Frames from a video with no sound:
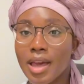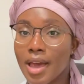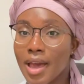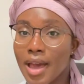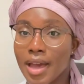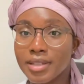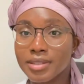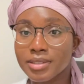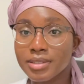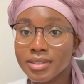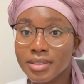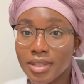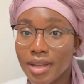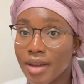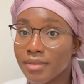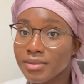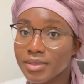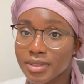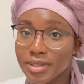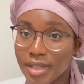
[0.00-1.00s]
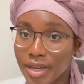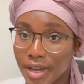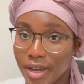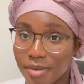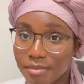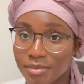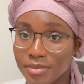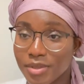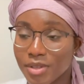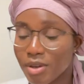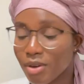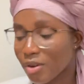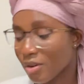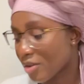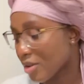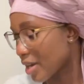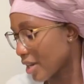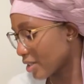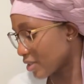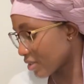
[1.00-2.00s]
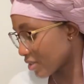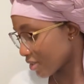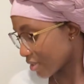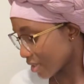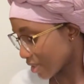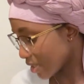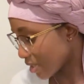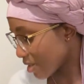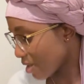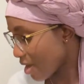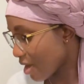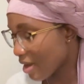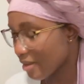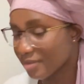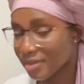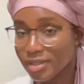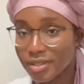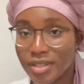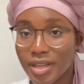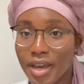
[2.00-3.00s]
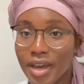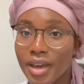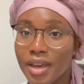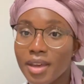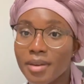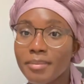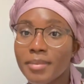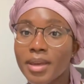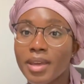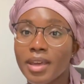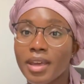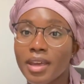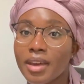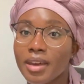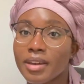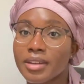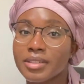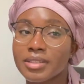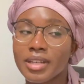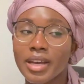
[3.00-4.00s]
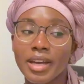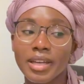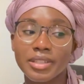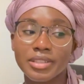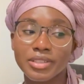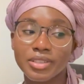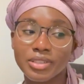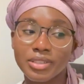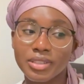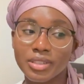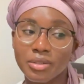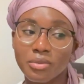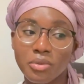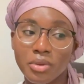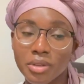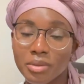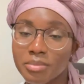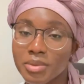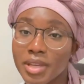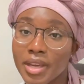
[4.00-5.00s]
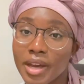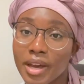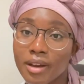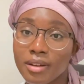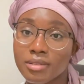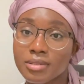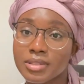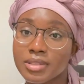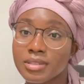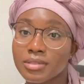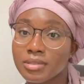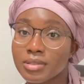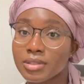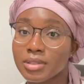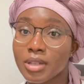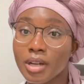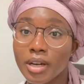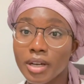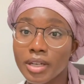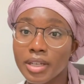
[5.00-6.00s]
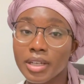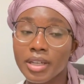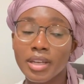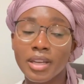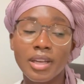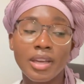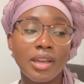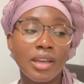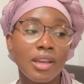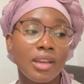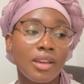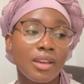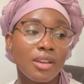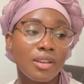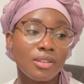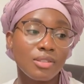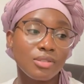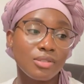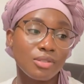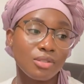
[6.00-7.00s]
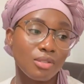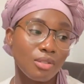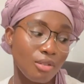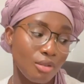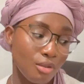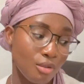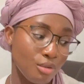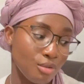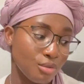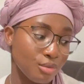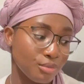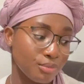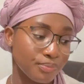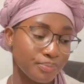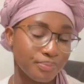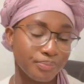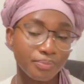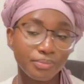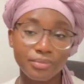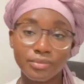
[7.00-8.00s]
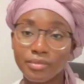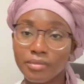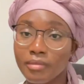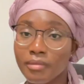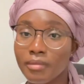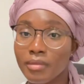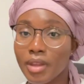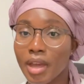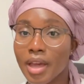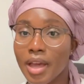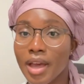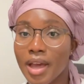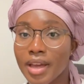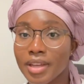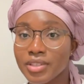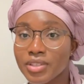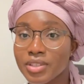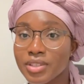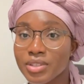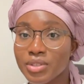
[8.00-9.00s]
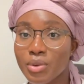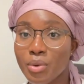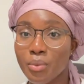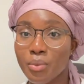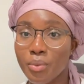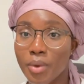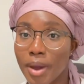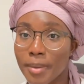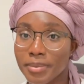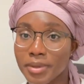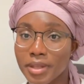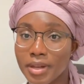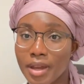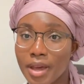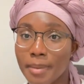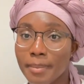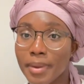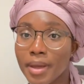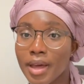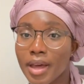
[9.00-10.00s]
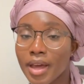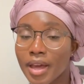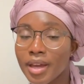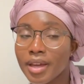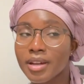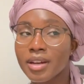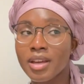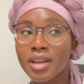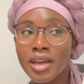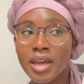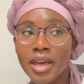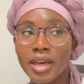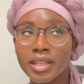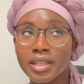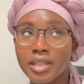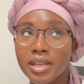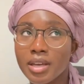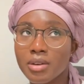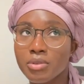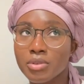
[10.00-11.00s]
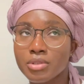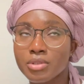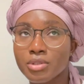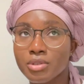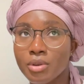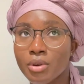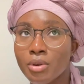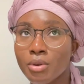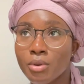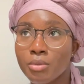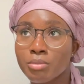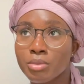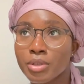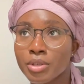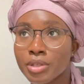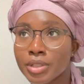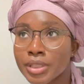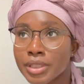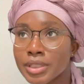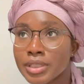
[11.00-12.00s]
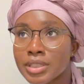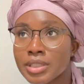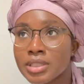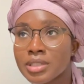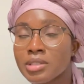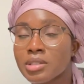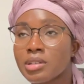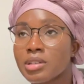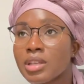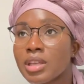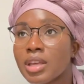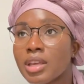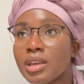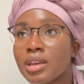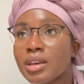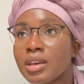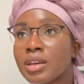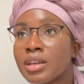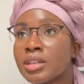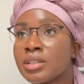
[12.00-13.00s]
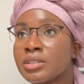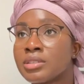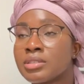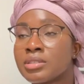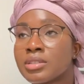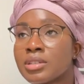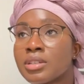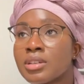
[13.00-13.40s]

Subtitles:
I just didn't have the time, y'all. I just didn't have the time, and I just didn't want to be out till dark, so I just wrapped it up at, I think I went to Home Goods and